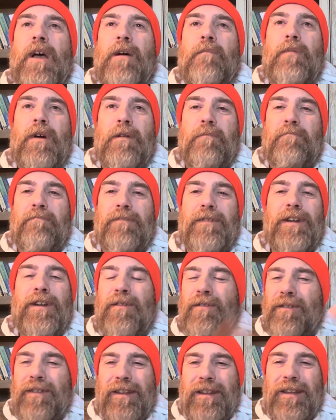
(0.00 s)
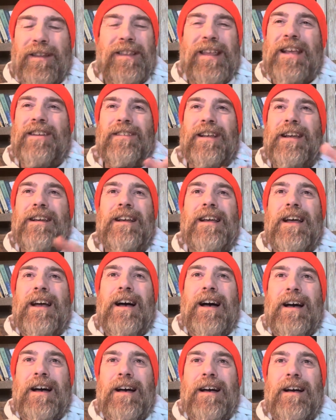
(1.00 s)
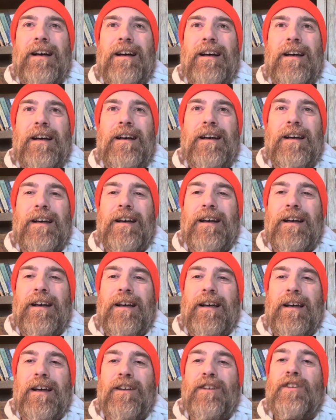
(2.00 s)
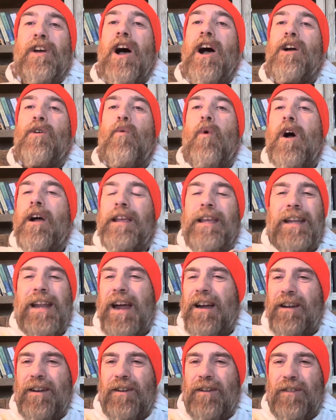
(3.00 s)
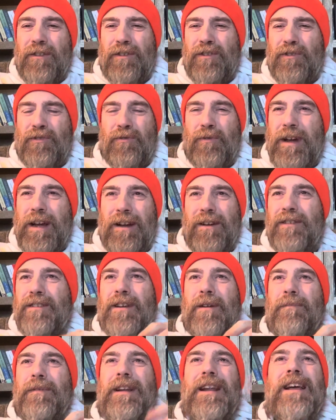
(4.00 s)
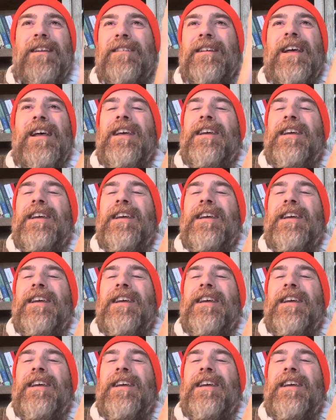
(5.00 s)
but, you know, things like a dog walking out into the street or something has,